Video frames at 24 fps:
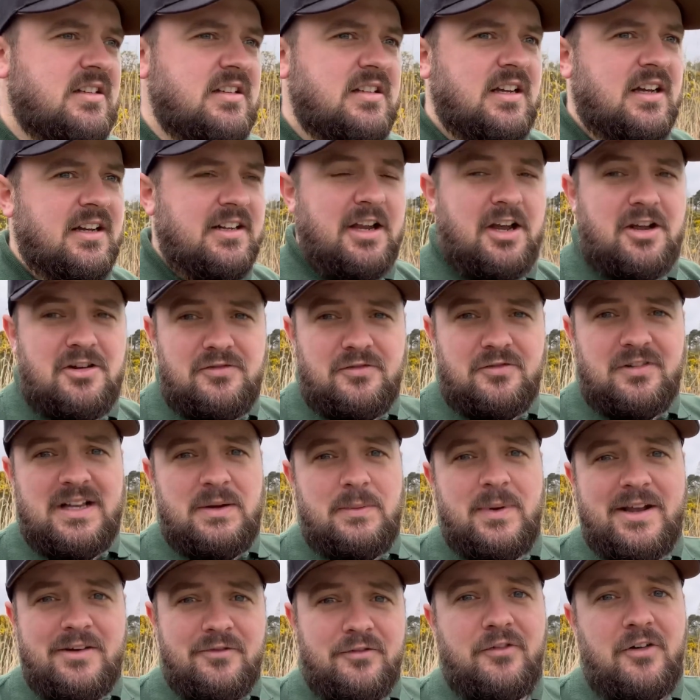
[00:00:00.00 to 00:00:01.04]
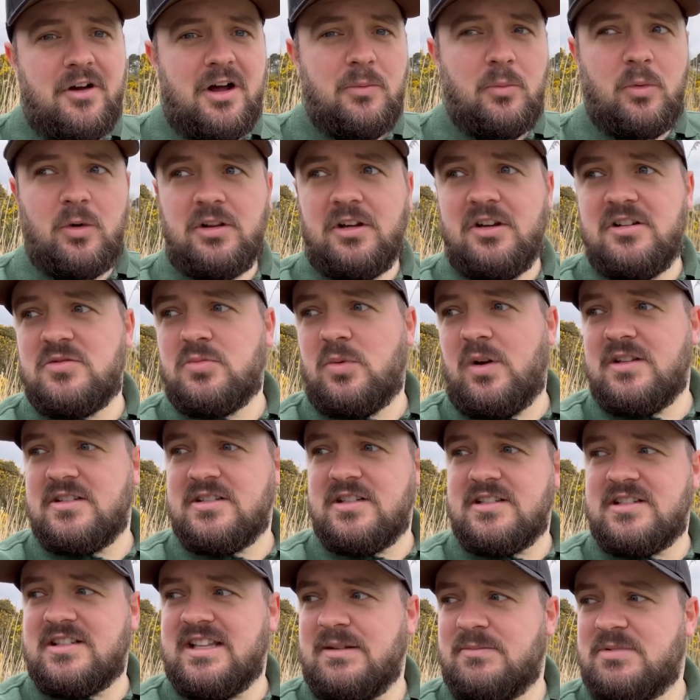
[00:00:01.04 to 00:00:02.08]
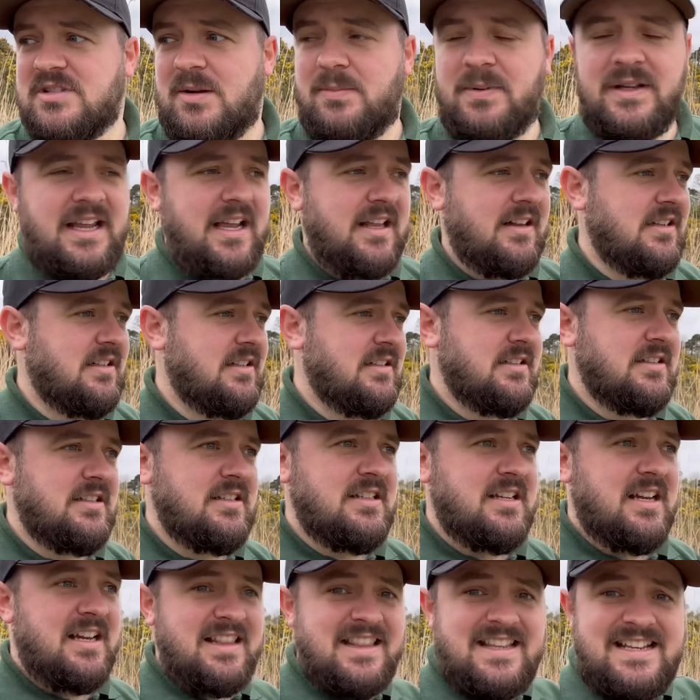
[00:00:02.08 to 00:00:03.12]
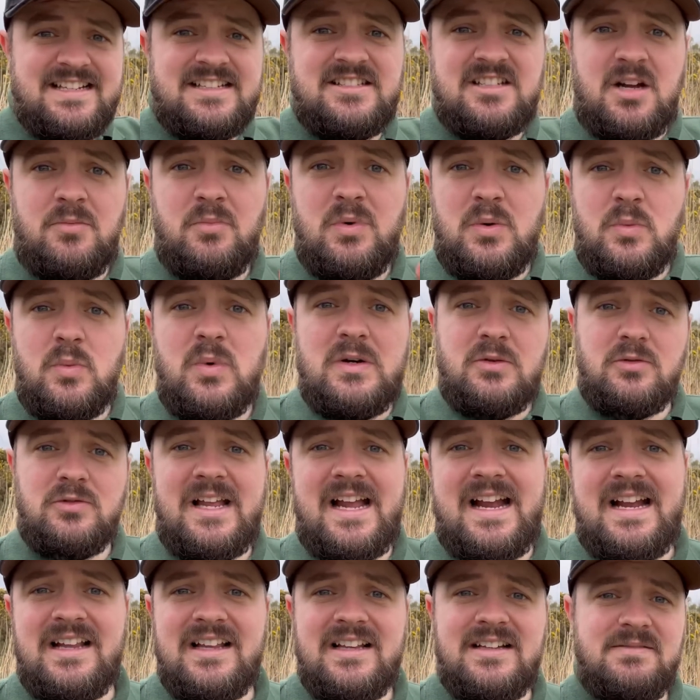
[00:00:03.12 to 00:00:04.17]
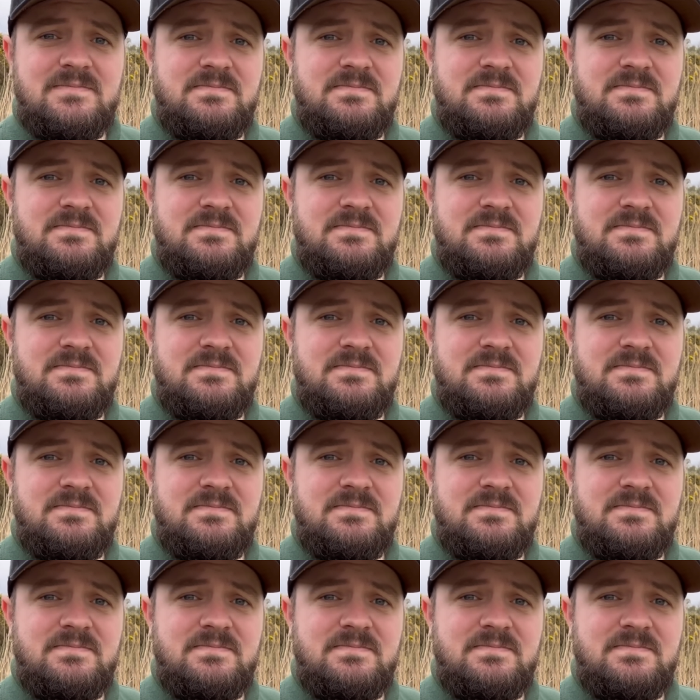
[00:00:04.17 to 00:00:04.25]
And hopefully we can find one of those ones that slips up again. And this time we will nail it.